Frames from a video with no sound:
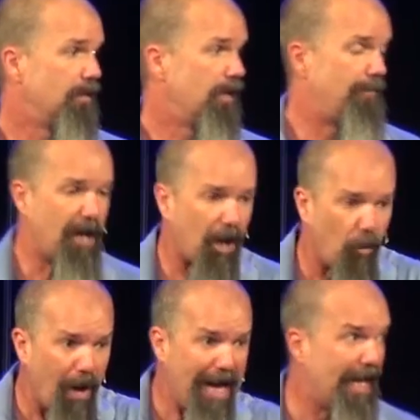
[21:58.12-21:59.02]
I'm not going
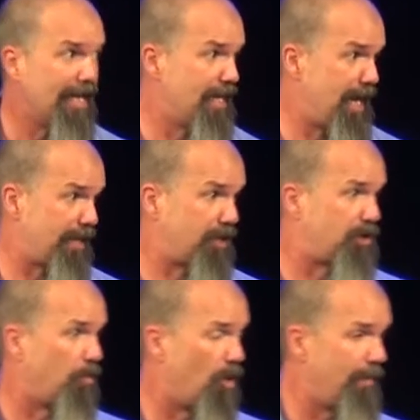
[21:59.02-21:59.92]
to wade into that this
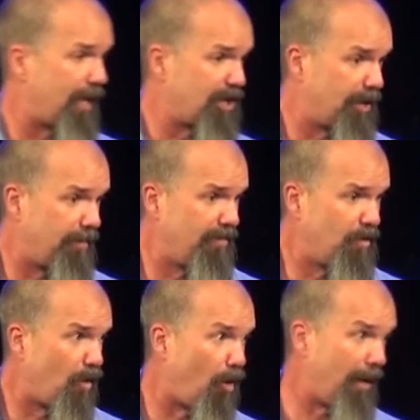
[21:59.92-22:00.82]
morning because some of
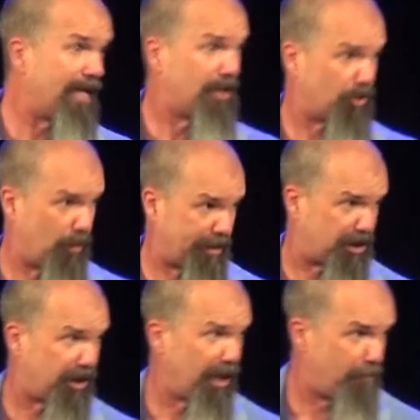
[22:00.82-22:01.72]
you already just went to
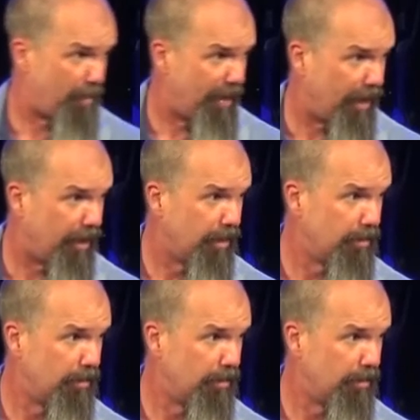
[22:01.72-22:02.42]
sleep. Amen?